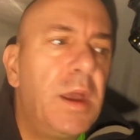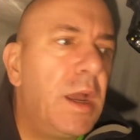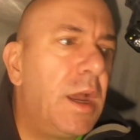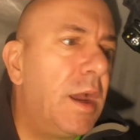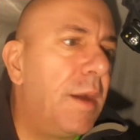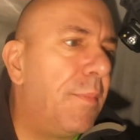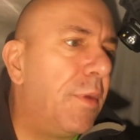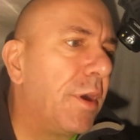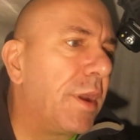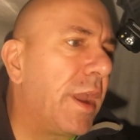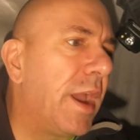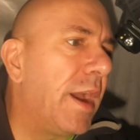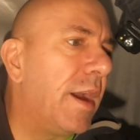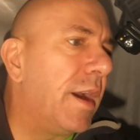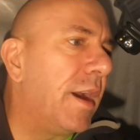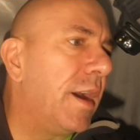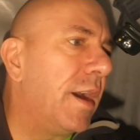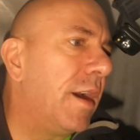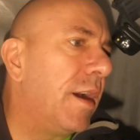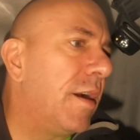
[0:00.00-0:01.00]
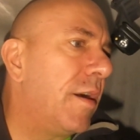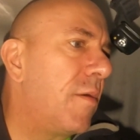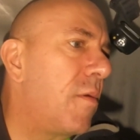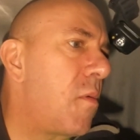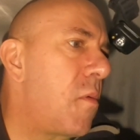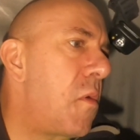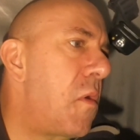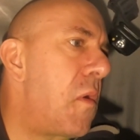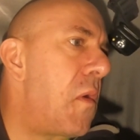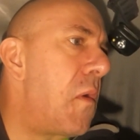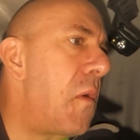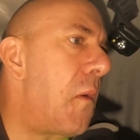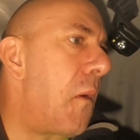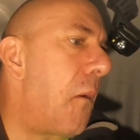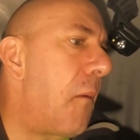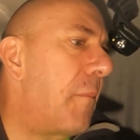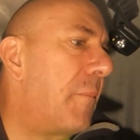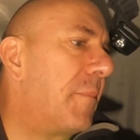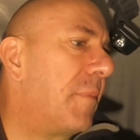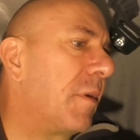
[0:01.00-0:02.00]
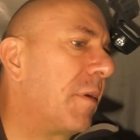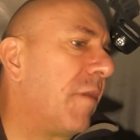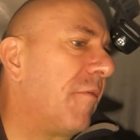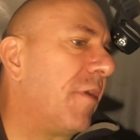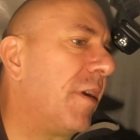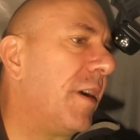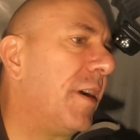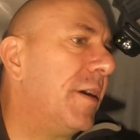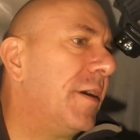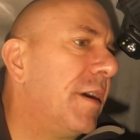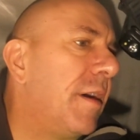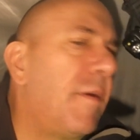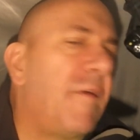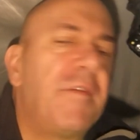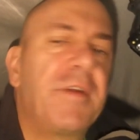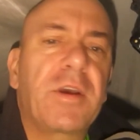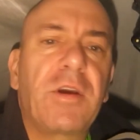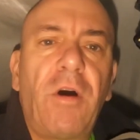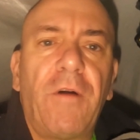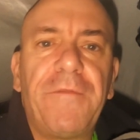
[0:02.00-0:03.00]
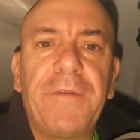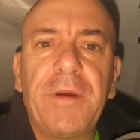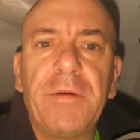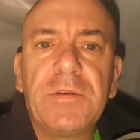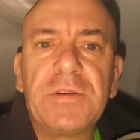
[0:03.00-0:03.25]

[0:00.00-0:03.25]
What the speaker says: But yeah, I'm having a coffee.